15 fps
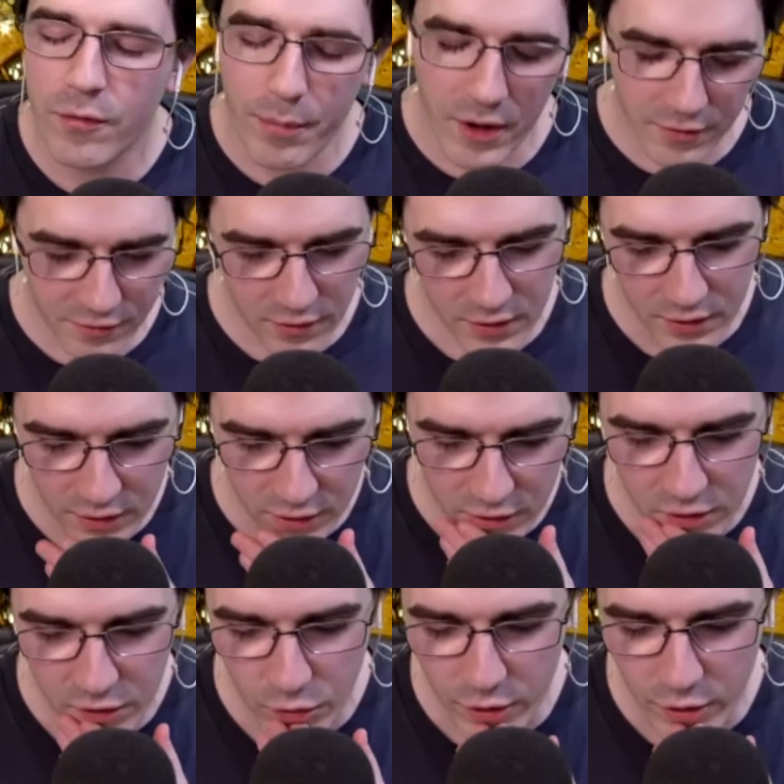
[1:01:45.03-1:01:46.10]
just based
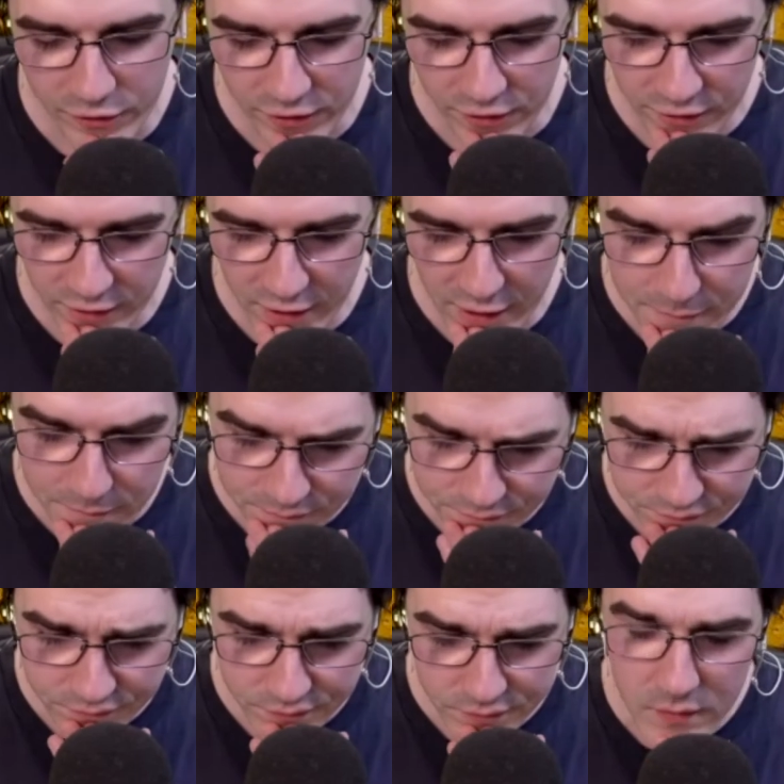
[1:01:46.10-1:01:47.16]
on the questions is
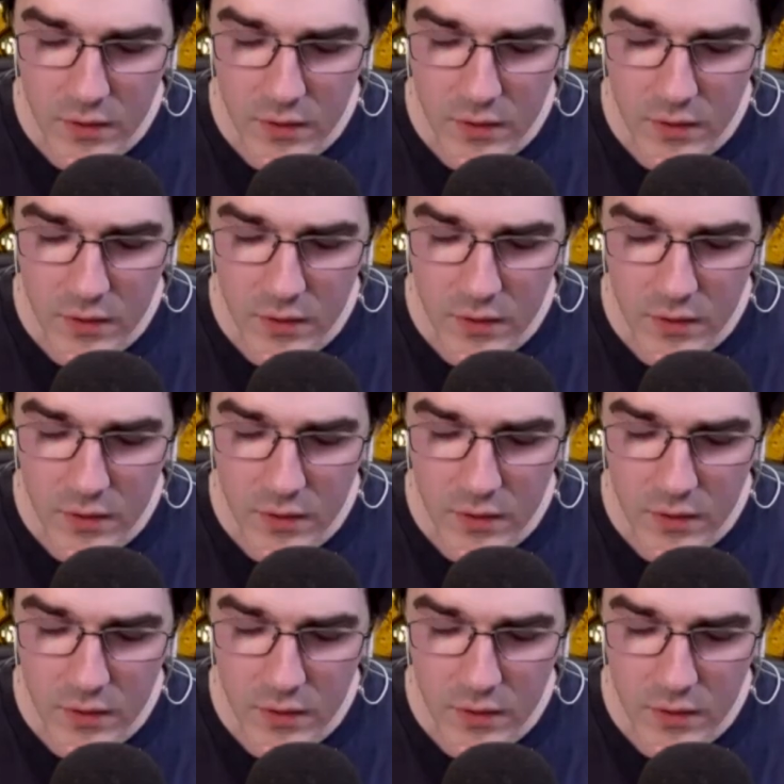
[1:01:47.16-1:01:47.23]
that,